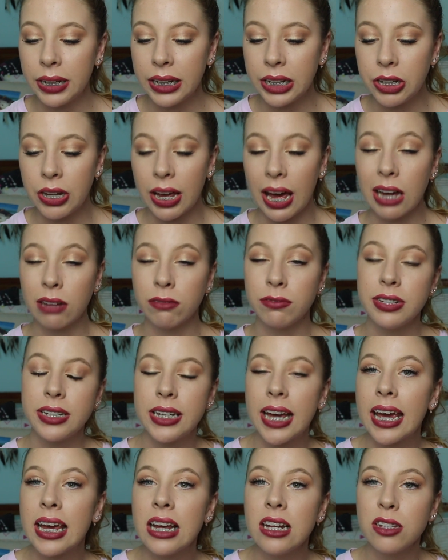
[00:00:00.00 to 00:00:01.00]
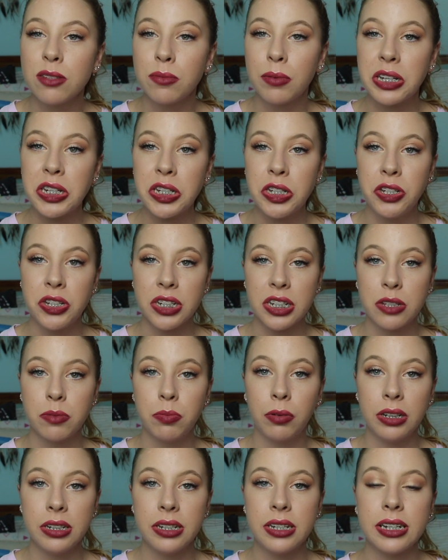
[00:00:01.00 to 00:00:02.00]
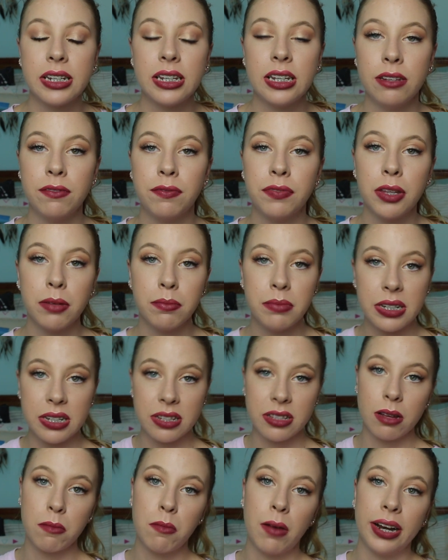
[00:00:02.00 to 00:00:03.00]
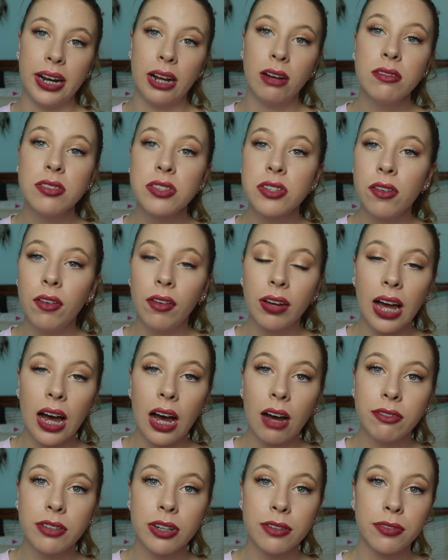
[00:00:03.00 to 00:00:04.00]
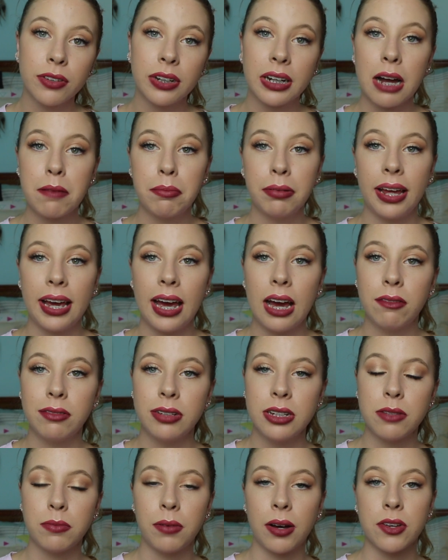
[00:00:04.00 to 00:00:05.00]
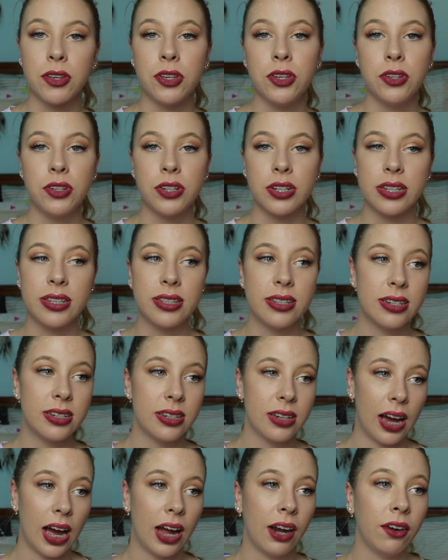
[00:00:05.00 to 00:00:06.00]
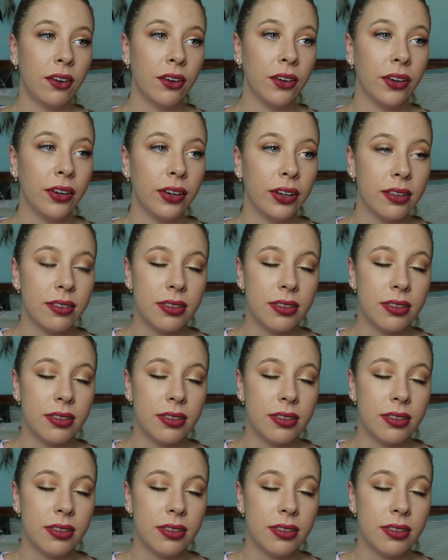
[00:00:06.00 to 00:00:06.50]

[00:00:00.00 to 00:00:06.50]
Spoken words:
You have days where you just want to give them to someone else to look after for a couple of hours while you just, I don't know,